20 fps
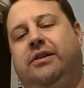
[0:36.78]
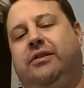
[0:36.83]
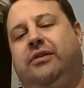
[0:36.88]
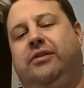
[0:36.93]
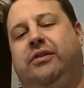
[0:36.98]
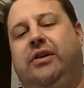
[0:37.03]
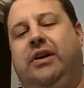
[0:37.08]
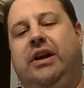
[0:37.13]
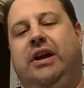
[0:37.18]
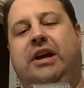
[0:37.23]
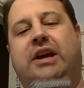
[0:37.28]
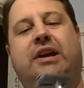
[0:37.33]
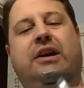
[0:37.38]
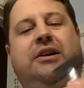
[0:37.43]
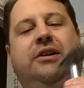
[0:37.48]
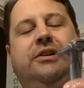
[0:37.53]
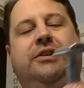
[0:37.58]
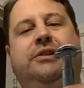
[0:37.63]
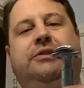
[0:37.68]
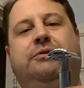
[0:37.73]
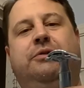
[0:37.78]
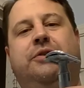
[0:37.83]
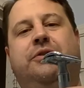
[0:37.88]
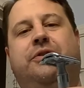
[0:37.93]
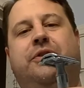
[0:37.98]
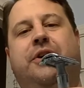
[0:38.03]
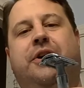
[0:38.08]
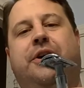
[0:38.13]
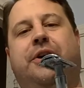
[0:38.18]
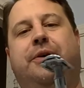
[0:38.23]
C
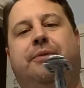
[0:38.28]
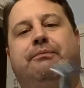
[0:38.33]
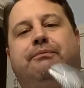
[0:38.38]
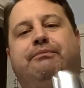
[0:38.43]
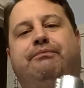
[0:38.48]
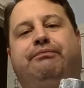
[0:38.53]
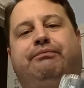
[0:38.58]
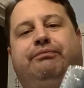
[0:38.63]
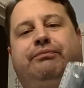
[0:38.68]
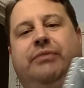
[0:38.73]
with, um,